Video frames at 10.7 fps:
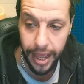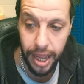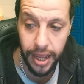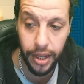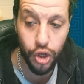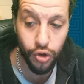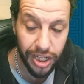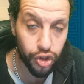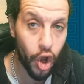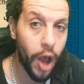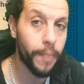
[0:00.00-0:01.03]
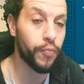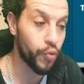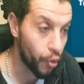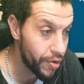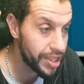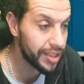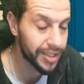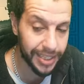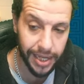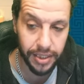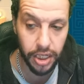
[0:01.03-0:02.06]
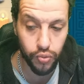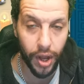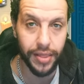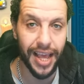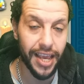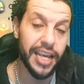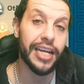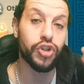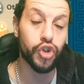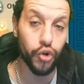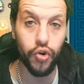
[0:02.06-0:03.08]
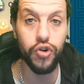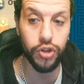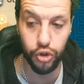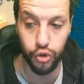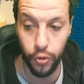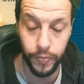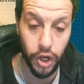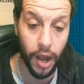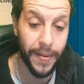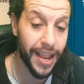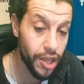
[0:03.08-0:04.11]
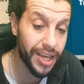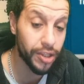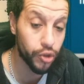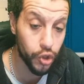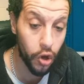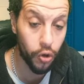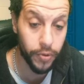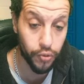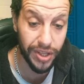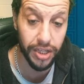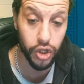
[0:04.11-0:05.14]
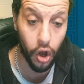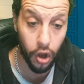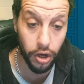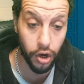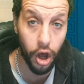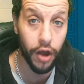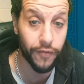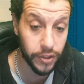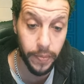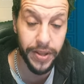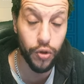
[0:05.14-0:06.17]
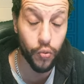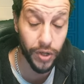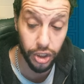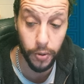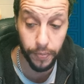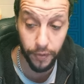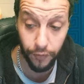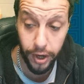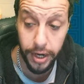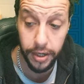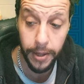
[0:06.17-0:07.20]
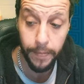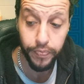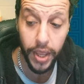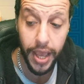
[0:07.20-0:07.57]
Unit type, we already discussed this one, that it can show you the troop type, and you can toggle between this on and off. It's depending on what you prefer.